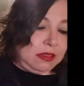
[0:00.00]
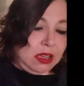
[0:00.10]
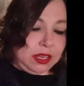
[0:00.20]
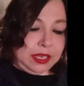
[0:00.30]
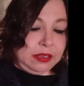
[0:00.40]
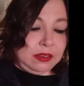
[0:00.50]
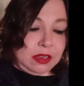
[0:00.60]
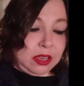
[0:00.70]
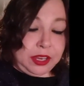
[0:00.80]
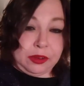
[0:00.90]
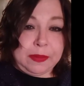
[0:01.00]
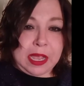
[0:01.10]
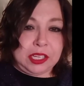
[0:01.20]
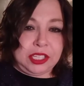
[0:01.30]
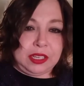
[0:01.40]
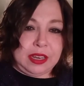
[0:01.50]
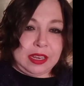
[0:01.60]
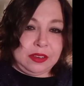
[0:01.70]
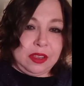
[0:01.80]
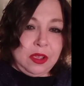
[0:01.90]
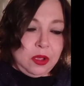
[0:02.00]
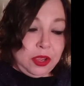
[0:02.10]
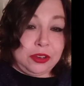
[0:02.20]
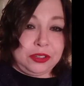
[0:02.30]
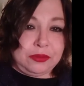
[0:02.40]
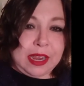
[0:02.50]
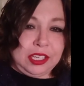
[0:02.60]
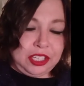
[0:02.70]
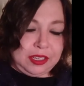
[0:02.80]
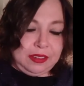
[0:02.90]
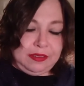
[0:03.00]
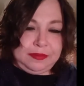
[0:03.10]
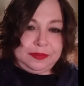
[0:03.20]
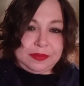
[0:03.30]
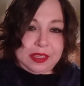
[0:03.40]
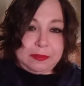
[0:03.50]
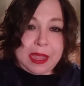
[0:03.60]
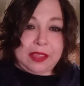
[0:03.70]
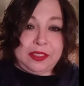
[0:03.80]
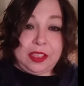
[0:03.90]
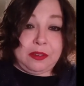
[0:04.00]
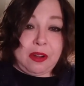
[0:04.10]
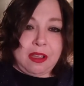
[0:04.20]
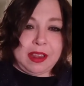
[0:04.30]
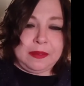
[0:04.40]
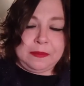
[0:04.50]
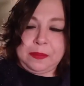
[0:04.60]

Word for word: on on your passion and your direction and the path that you're on.